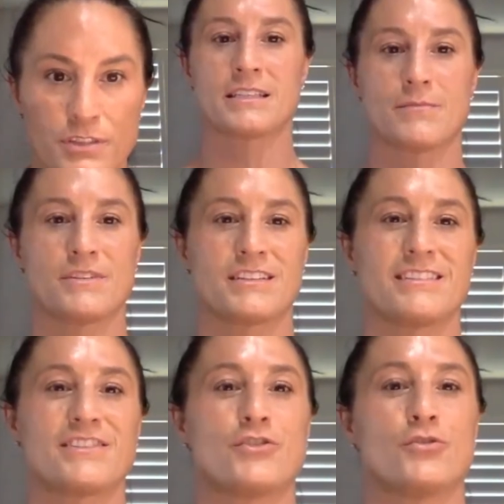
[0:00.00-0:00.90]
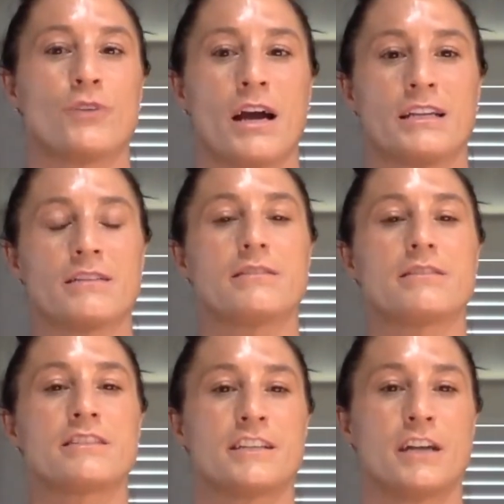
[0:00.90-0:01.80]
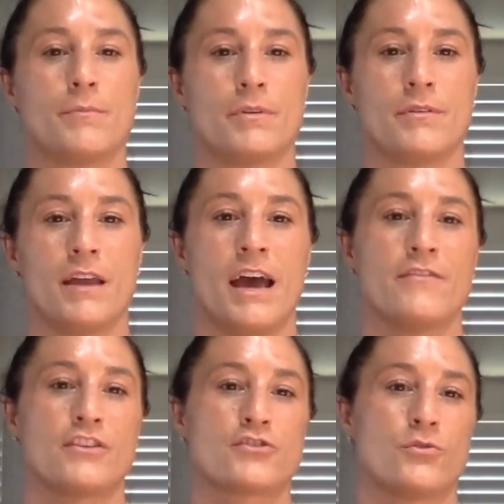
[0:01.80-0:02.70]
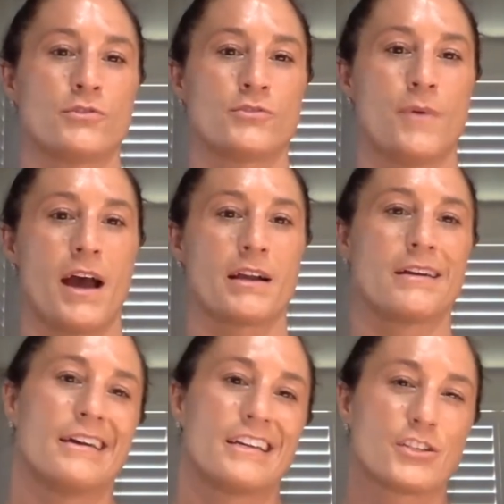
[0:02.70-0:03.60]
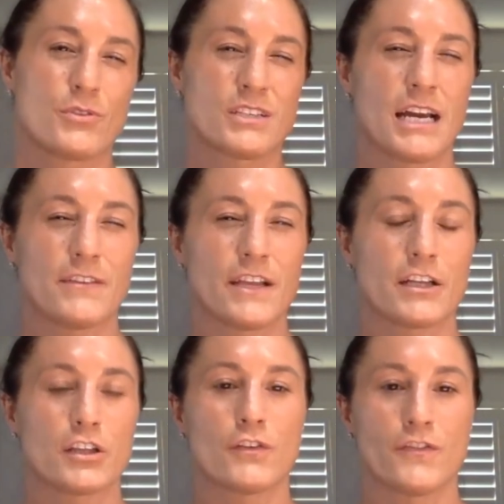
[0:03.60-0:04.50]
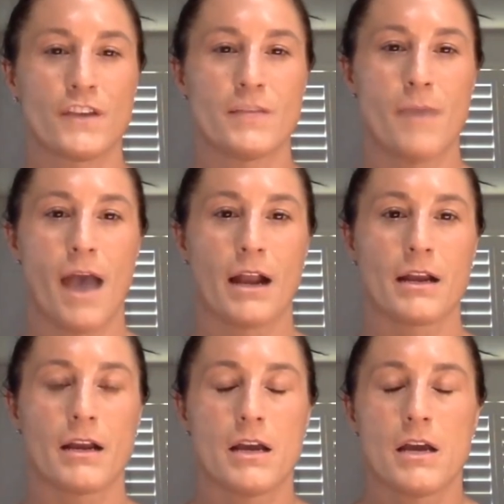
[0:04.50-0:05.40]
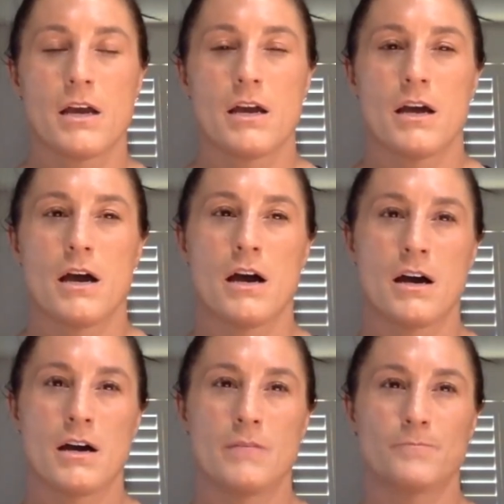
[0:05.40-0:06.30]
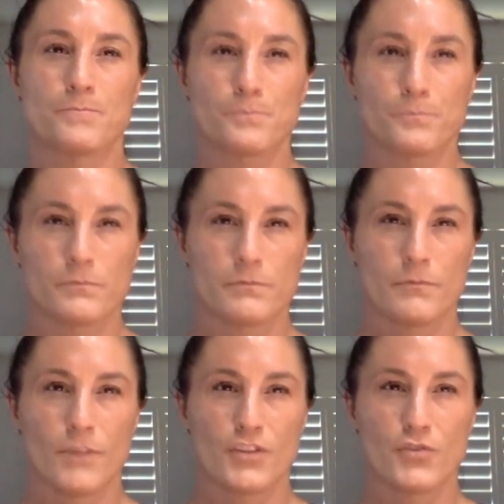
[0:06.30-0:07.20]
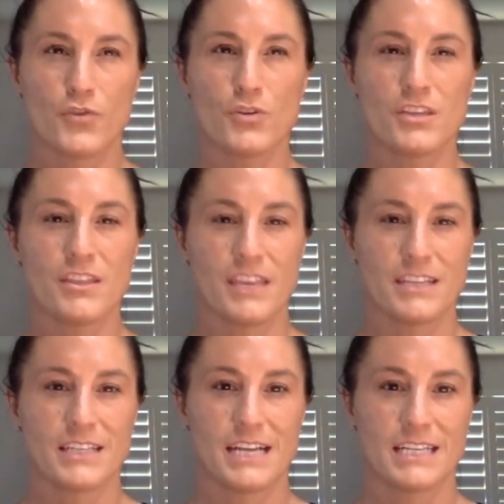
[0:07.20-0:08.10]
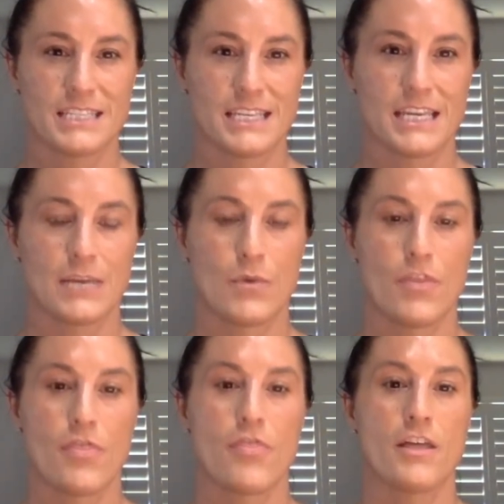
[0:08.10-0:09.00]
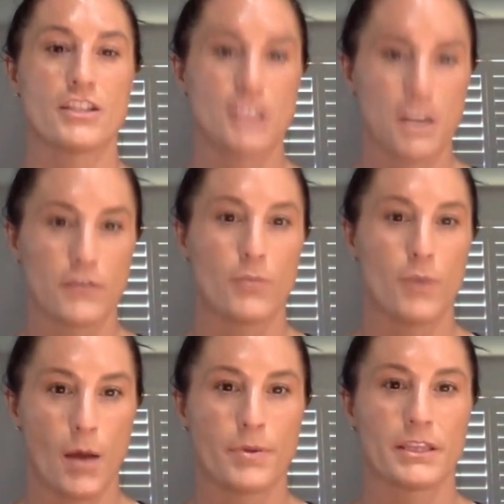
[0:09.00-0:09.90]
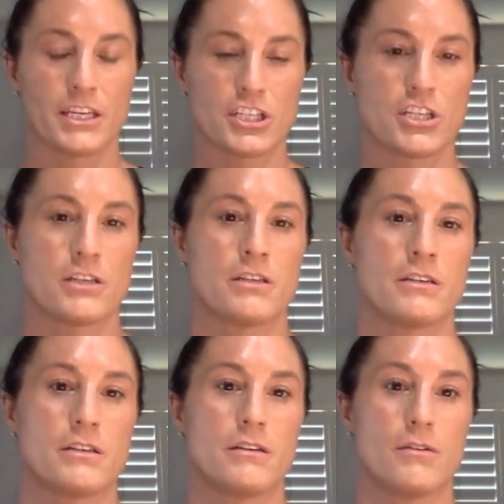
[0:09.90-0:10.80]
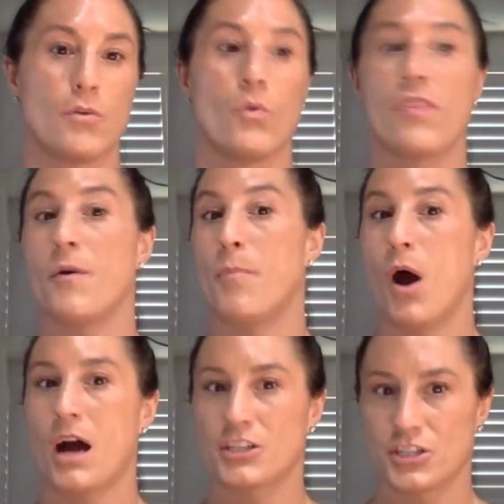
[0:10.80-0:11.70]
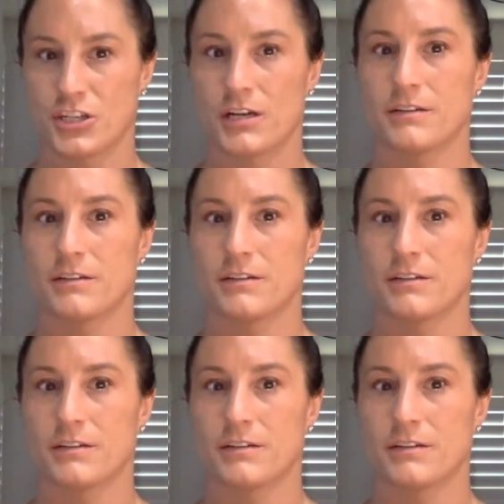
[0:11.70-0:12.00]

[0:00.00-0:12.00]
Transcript: reminds them to, to kind of sit up and have their shoulders back. So it's kind of like a little feedback. Um, so those are the things that I see with the general population with the posture